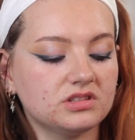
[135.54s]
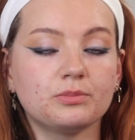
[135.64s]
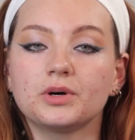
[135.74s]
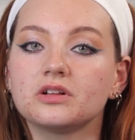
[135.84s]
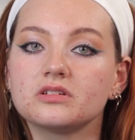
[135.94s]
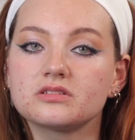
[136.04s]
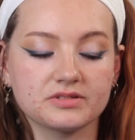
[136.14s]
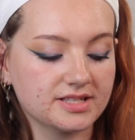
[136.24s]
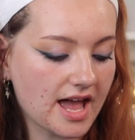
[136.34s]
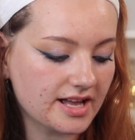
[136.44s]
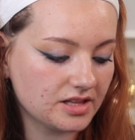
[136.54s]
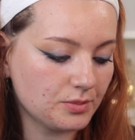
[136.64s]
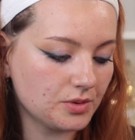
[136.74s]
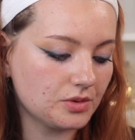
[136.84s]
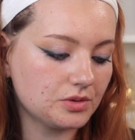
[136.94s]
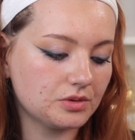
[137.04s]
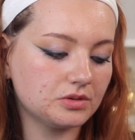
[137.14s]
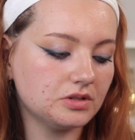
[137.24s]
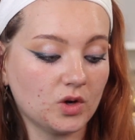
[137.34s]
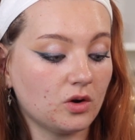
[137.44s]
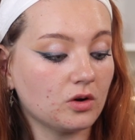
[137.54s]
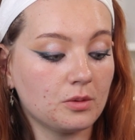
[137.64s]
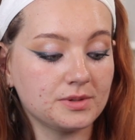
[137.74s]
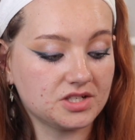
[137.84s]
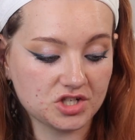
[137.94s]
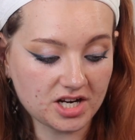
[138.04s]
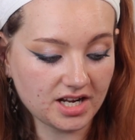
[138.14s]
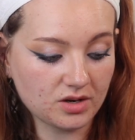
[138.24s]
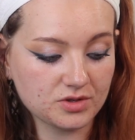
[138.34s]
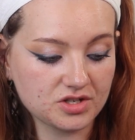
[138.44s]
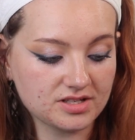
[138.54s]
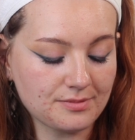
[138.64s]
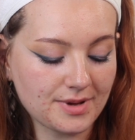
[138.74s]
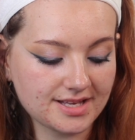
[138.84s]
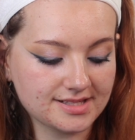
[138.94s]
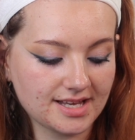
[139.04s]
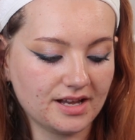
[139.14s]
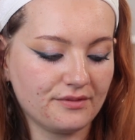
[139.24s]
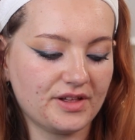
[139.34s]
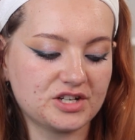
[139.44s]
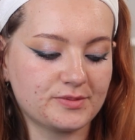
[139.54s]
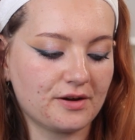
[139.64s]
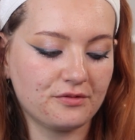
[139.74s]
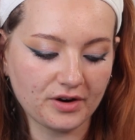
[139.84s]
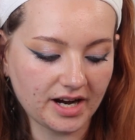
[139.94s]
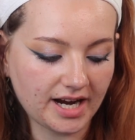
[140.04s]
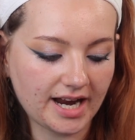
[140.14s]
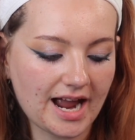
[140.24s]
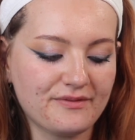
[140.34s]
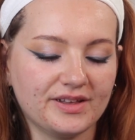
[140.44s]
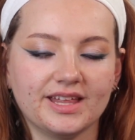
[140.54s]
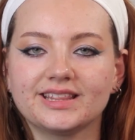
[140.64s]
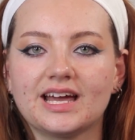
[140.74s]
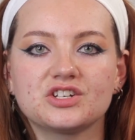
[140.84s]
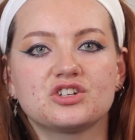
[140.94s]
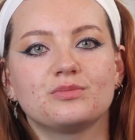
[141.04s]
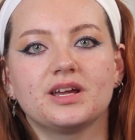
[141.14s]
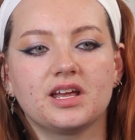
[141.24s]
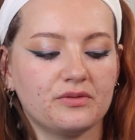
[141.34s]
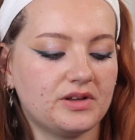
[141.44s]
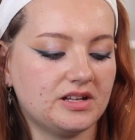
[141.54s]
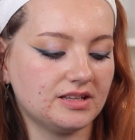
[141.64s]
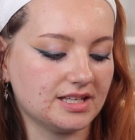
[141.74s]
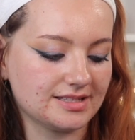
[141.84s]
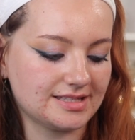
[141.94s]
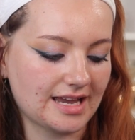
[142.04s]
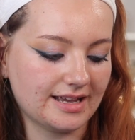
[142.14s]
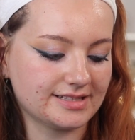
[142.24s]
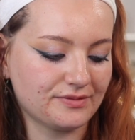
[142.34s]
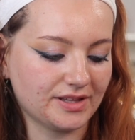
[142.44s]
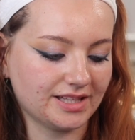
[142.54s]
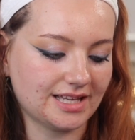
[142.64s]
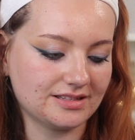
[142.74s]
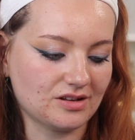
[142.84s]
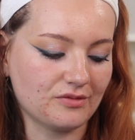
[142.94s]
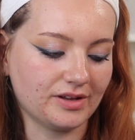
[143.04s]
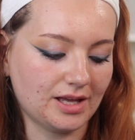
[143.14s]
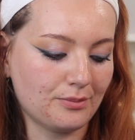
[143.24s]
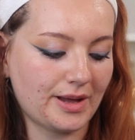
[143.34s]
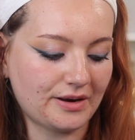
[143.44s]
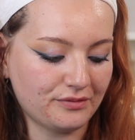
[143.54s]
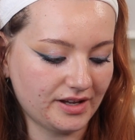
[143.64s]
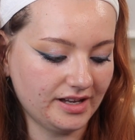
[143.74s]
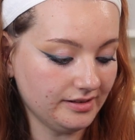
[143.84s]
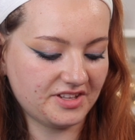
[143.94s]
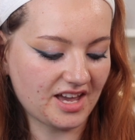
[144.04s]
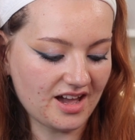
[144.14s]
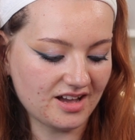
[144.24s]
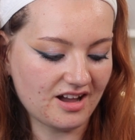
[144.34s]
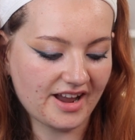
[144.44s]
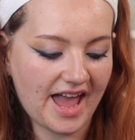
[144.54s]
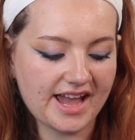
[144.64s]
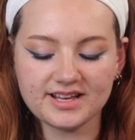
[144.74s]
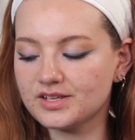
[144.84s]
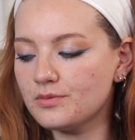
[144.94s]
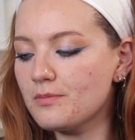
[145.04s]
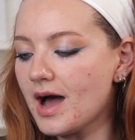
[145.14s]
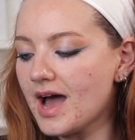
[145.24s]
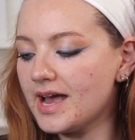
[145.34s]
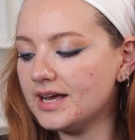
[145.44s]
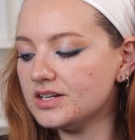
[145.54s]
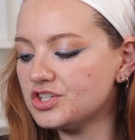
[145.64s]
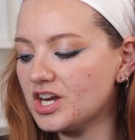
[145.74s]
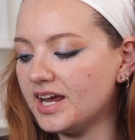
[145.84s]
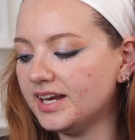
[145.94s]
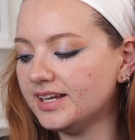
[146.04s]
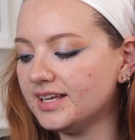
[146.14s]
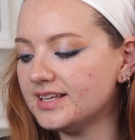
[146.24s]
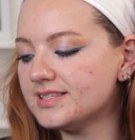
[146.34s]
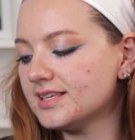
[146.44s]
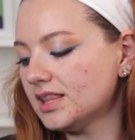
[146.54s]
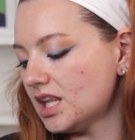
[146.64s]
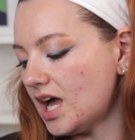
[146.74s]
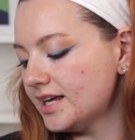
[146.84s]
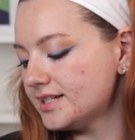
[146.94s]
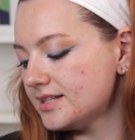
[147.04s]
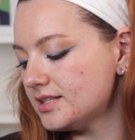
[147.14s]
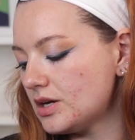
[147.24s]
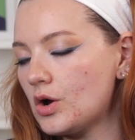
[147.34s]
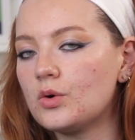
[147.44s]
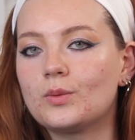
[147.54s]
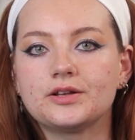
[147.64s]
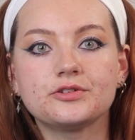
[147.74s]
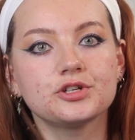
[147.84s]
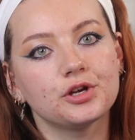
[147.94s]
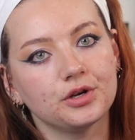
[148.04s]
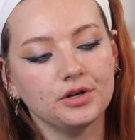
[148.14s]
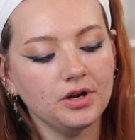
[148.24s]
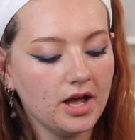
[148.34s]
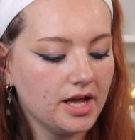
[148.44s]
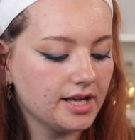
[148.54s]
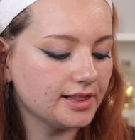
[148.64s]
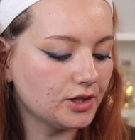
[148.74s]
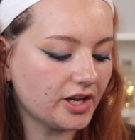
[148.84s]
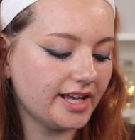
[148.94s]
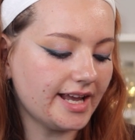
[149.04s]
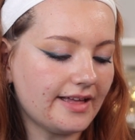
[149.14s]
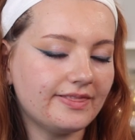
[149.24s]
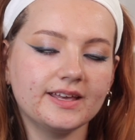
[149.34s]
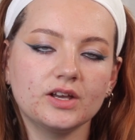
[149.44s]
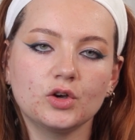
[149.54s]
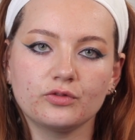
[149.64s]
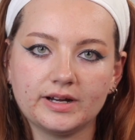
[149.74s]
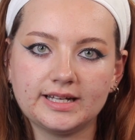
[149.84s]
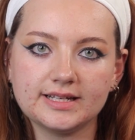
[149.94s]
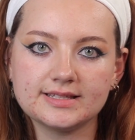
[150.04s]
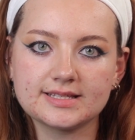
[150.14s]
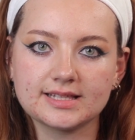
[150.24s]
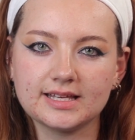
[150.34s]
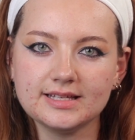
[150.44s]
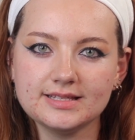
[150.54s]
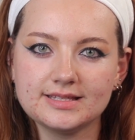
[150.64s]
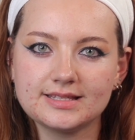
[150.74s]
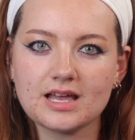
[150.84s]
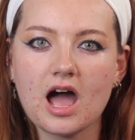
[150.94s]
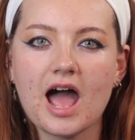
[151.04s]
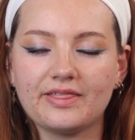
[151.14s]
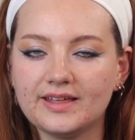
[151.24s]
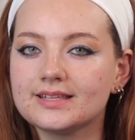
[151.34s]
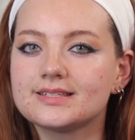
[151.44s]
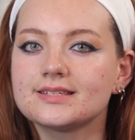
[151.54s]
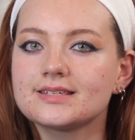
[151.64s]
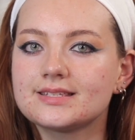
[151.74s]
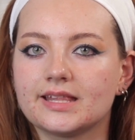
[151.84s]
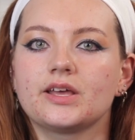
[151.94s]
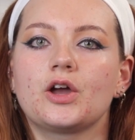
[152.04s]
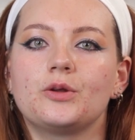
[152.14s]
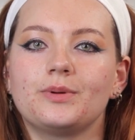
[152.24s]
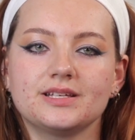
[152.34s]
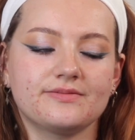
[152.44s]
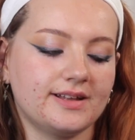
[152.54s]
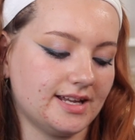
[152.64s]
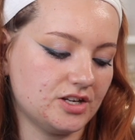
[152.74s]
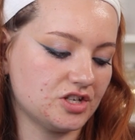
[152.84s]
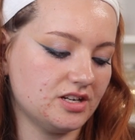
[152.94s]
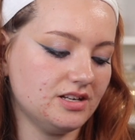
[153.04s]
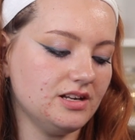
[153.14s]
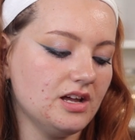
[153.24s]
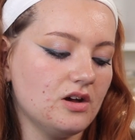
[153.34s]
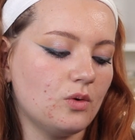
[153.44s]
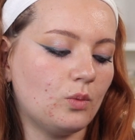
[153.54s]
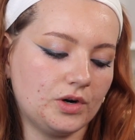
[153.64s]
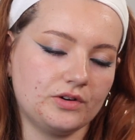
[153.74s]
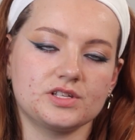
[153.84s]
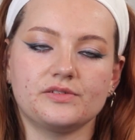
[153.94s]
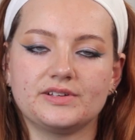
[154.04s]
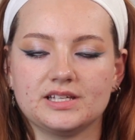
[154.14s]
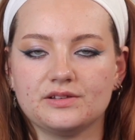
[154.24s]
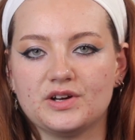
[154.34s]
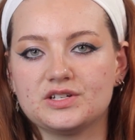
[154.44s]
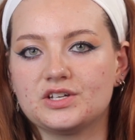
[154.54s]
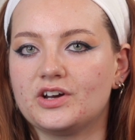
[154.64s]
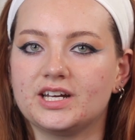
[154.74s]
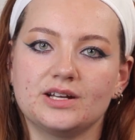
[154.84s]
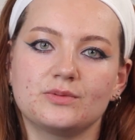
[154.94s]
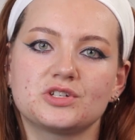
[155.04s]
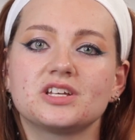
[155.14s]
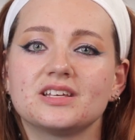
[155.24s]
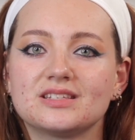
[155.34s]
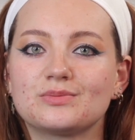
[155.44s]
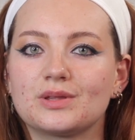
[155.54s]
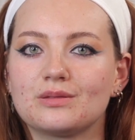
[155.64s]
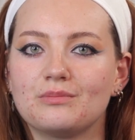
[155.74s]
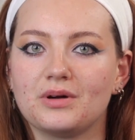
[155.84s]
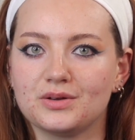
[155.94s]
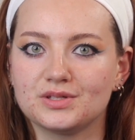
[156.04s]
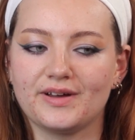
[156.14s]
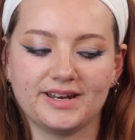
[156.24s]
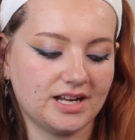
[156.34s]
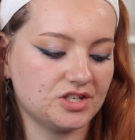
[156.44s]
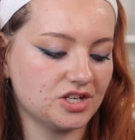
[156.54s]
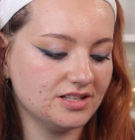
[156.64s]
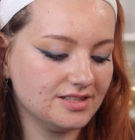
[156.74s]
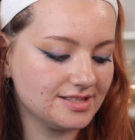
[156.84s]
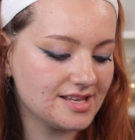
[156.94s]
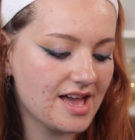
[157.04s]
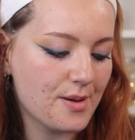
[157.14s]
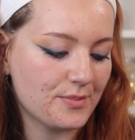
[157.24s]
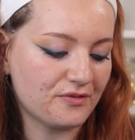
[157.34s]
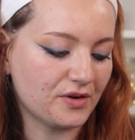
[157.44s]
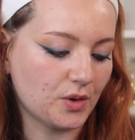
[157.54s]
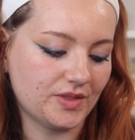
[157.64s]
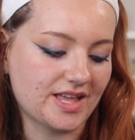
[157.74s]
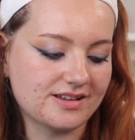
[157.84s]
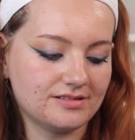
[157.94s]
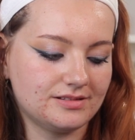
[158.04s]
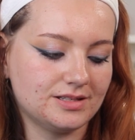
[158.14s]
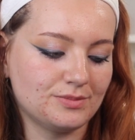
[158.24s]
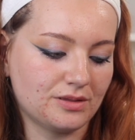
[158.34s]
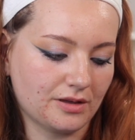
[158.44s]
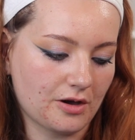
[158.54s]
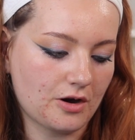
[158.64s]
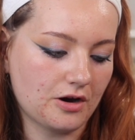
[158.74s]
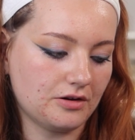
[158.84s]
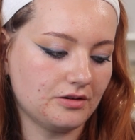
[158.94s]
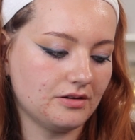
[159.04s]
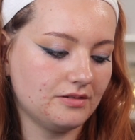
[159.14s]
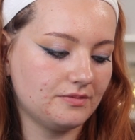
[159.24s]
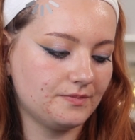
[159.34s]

the bottle is recyclable, non-comedogenic, which is amazing, flashback free. I feel like that should be a given these days. I feel like that's not really a benefit. Yeah, okay, so my shade is Light 012. Looking at the ingredients list, I think this is a silicone-based foundation. Water is obviously the first ingredient, which it is with most foundations, but following that is dimethicone,